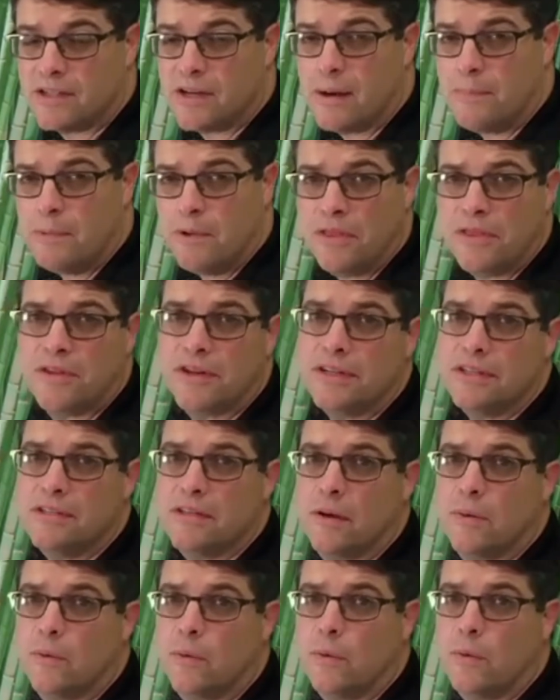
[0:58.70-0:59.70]
couple things
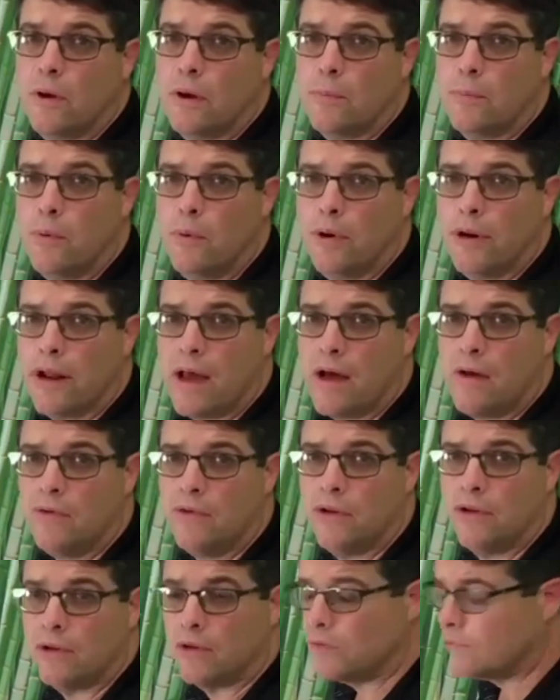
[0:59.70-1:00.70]
that we want to point out
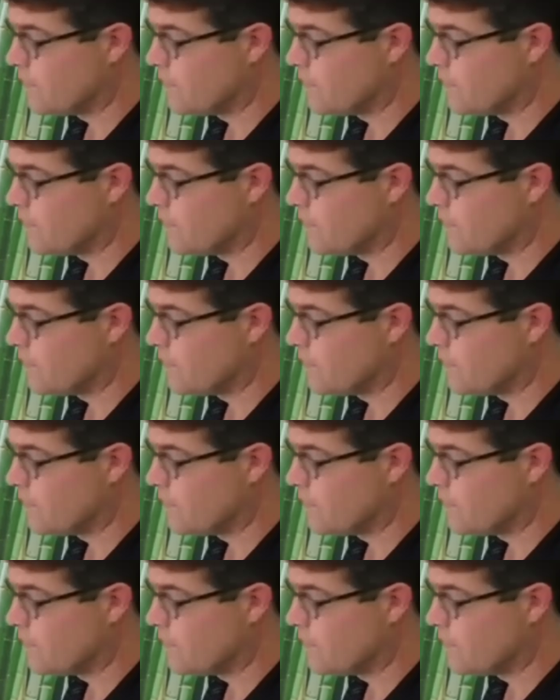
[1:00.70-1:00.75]
to you.